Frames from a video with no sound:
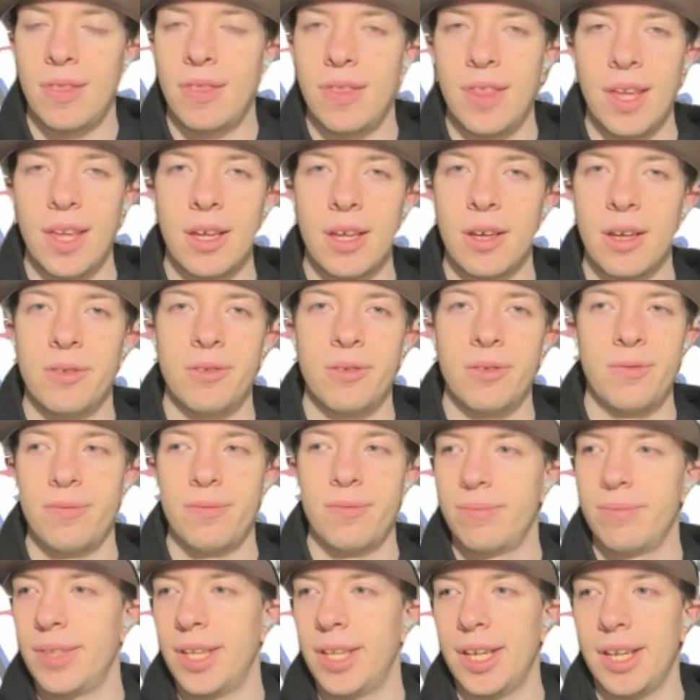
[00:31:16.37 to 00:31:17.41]
think of
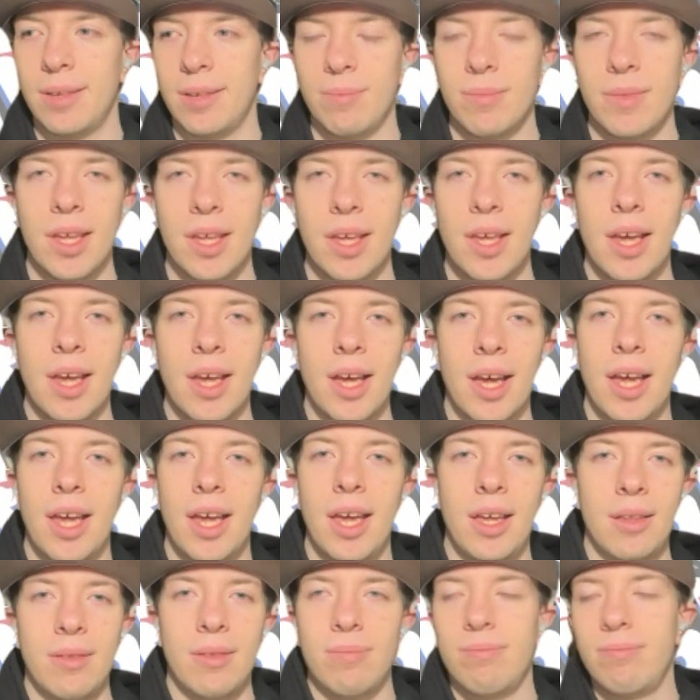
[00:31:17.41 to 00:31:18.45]
like
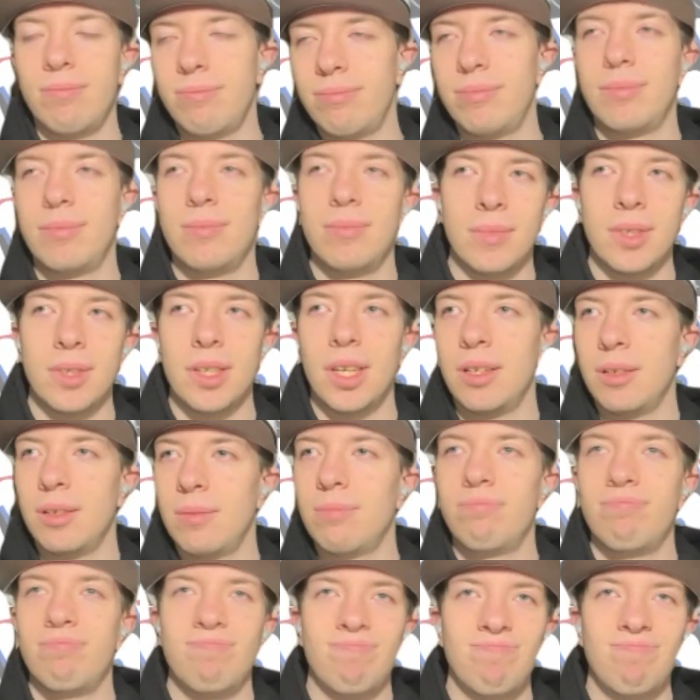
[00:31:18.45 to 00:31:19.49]
it,
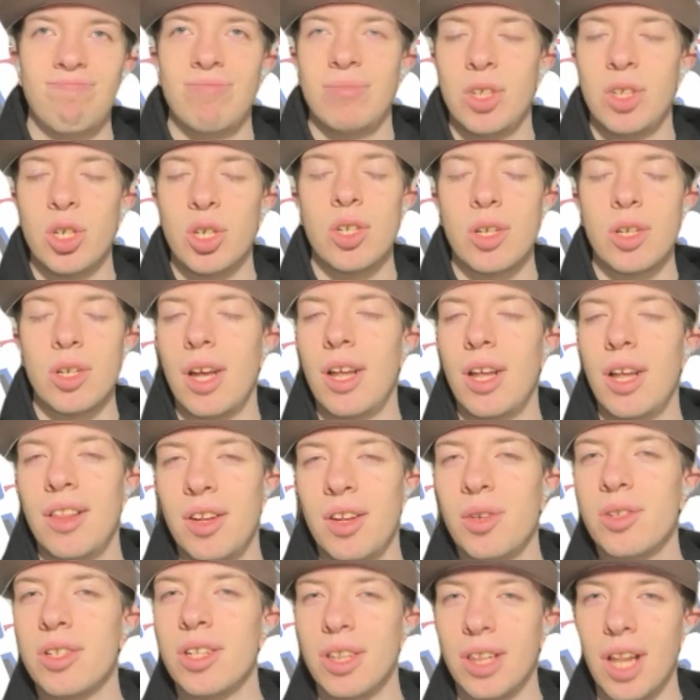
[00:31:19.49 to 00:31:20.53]
there's a
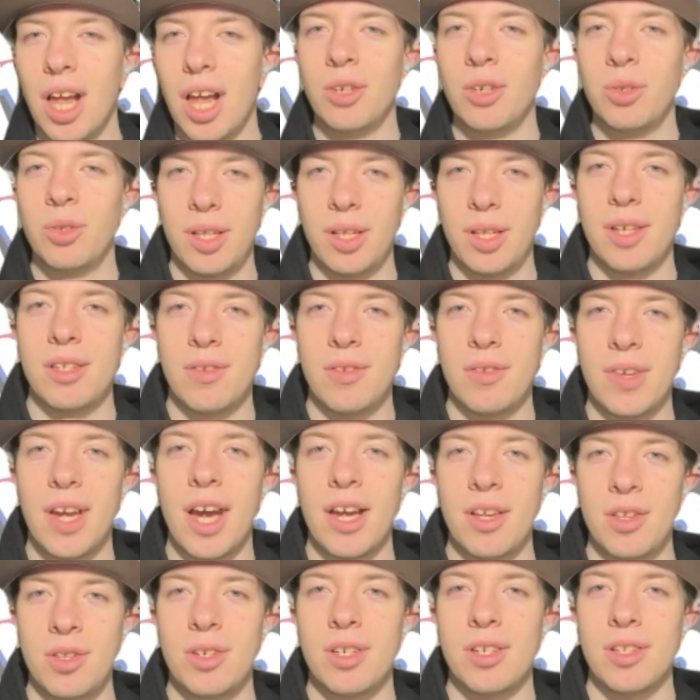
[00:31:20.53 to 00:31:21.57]
laundry list of
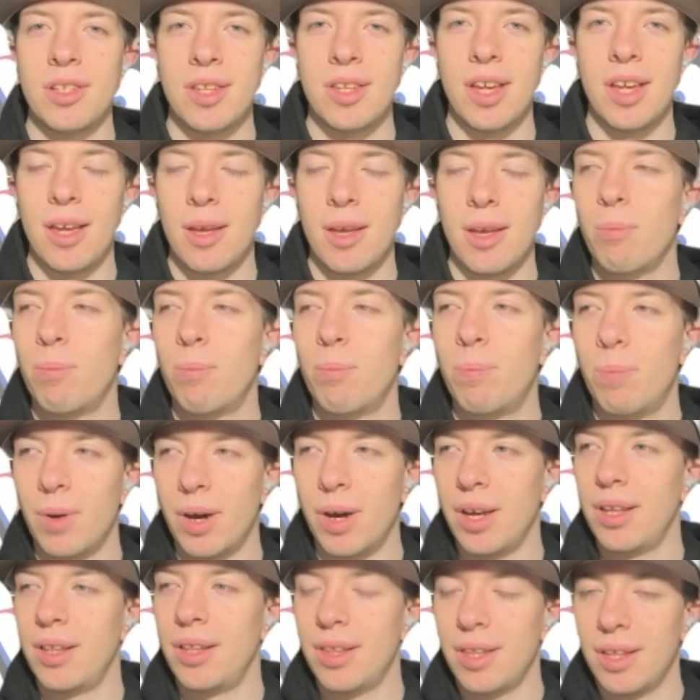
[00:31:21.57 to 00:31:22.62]
guys you could say,
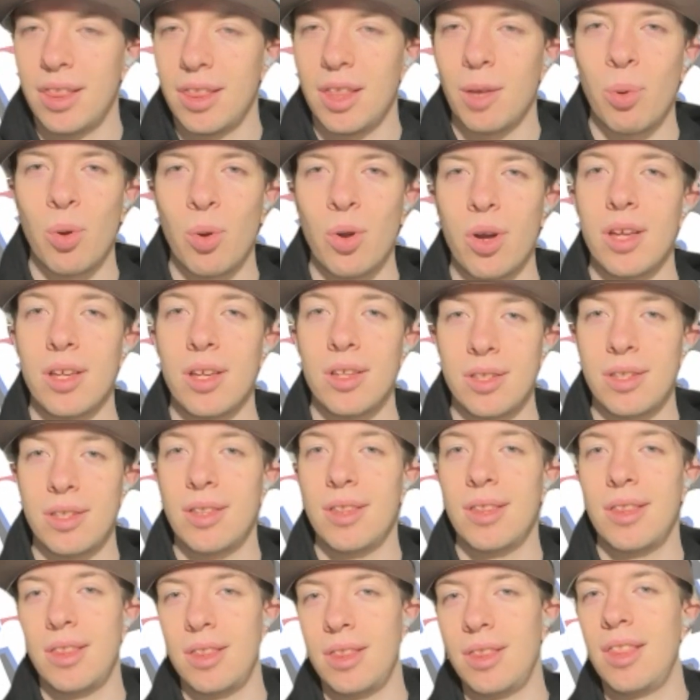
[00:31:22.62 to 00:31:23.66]
but the point is
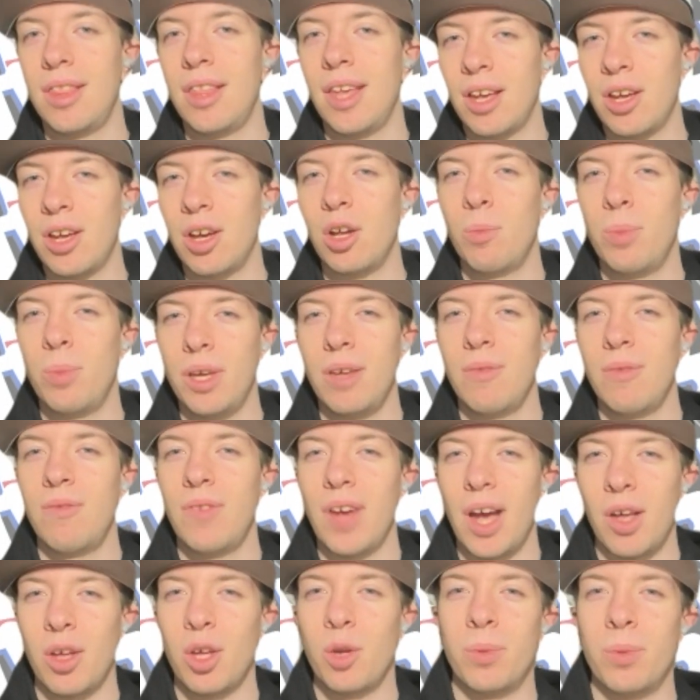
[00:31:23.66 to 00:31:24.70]
they could be
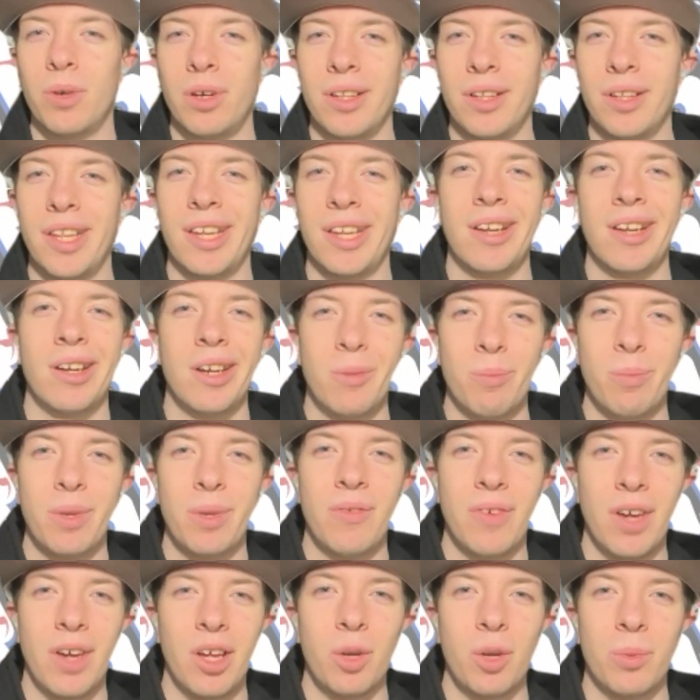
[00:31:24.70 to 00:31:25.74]
valuable, they couldn't be
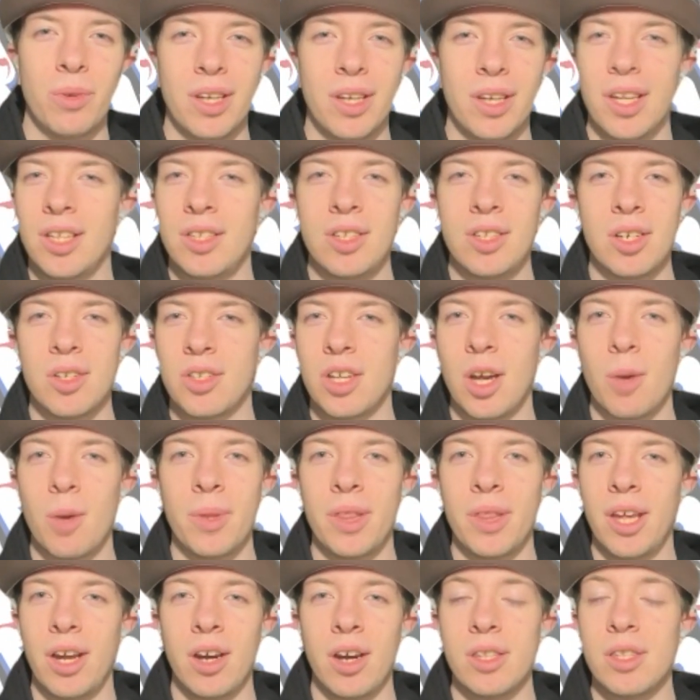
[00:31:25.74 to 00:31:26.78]
valuable. It's just up
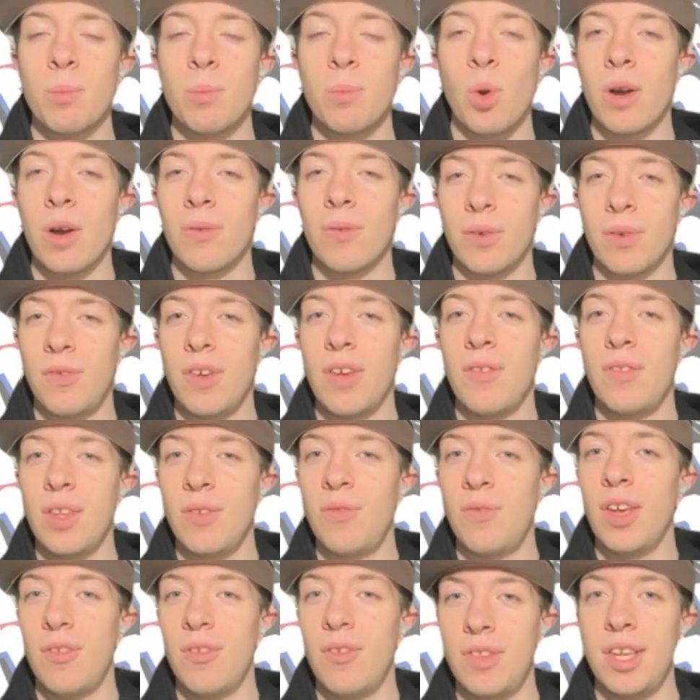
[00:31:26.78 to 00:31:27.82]
in the air. It's more of a
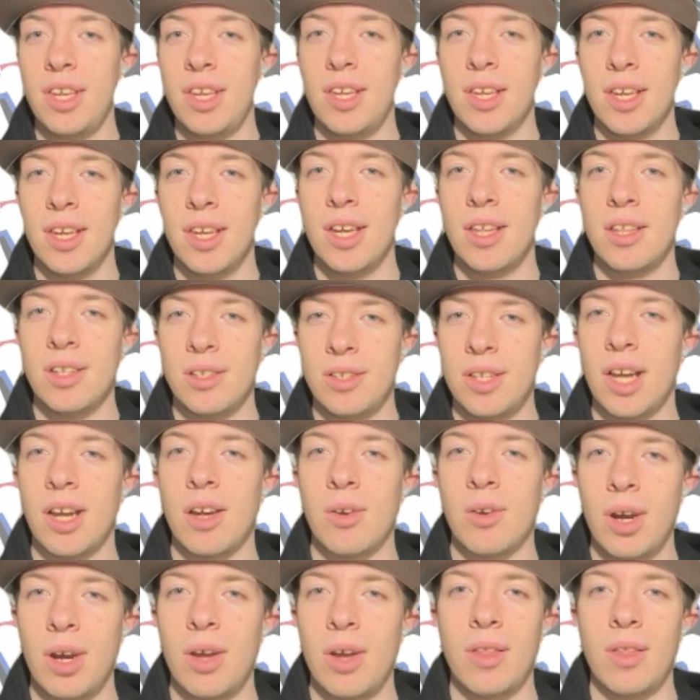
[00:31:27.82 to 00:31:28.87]
50-50 in the
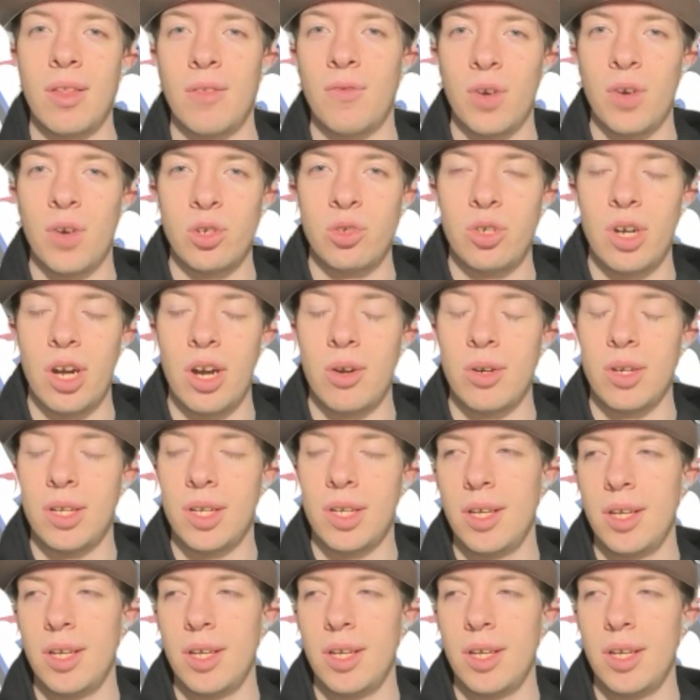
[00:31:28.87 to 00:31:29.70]
second round than the first round.